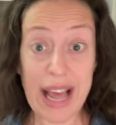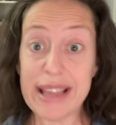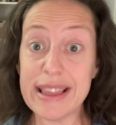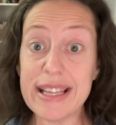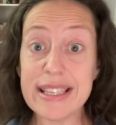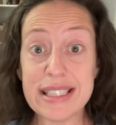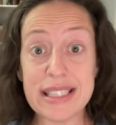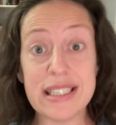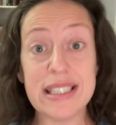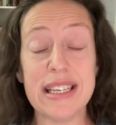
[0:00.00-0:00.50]
and
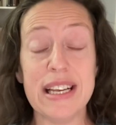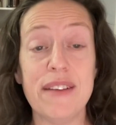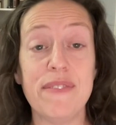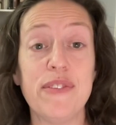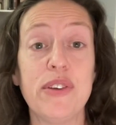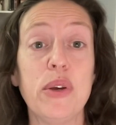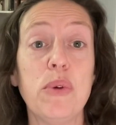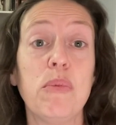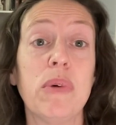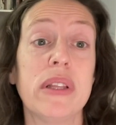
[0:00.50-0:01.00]
this is
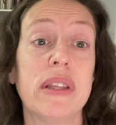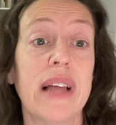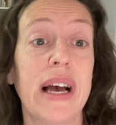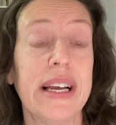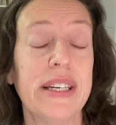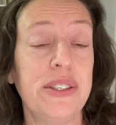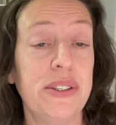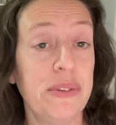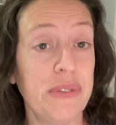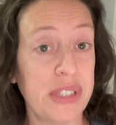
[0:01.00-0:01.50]
if you would
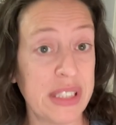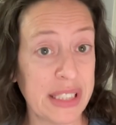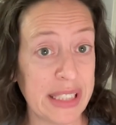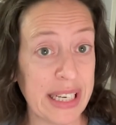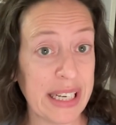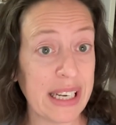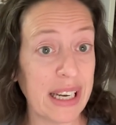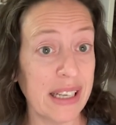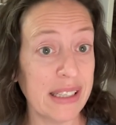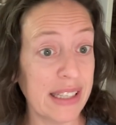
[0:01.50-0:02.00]
like to
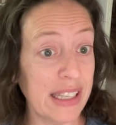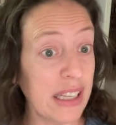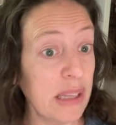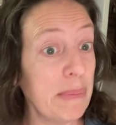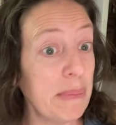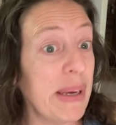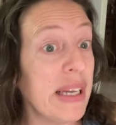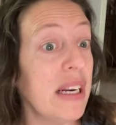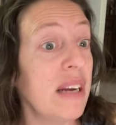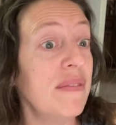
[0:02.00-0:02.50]
sink a little
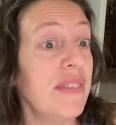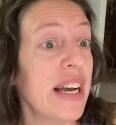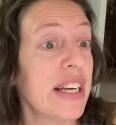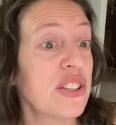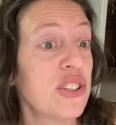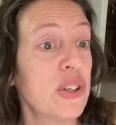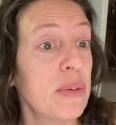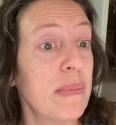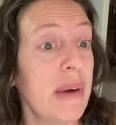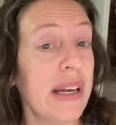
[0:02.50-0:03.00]
bit of
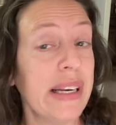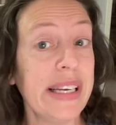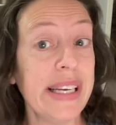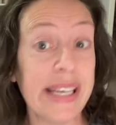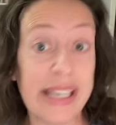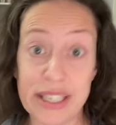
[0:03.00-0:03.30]
extra money